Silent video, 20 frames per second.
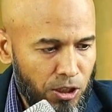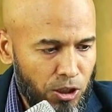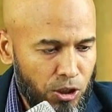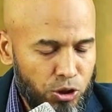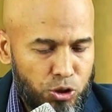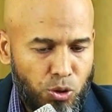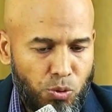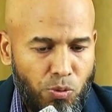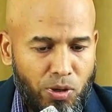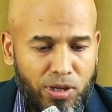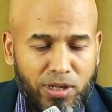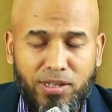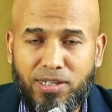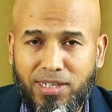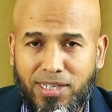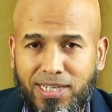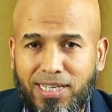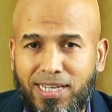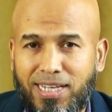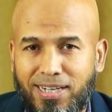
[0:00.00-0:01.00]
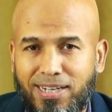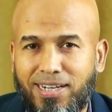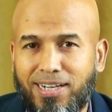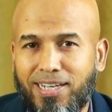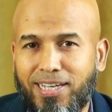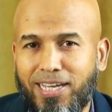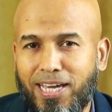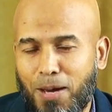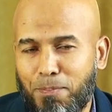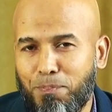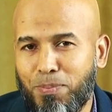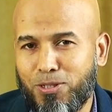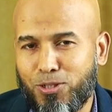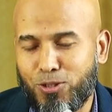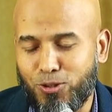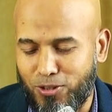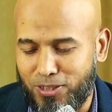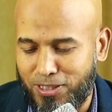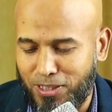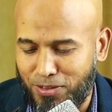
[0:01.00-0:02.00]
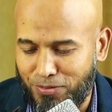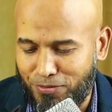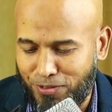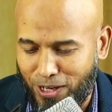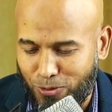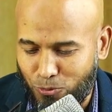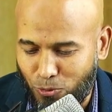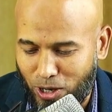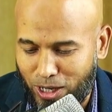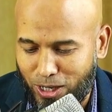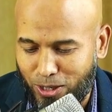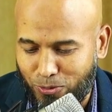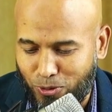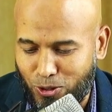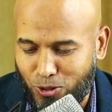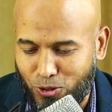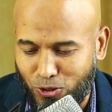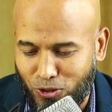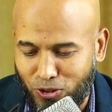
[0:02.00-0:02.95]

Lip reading: So what are the key learning episodes? In fact, what are you going to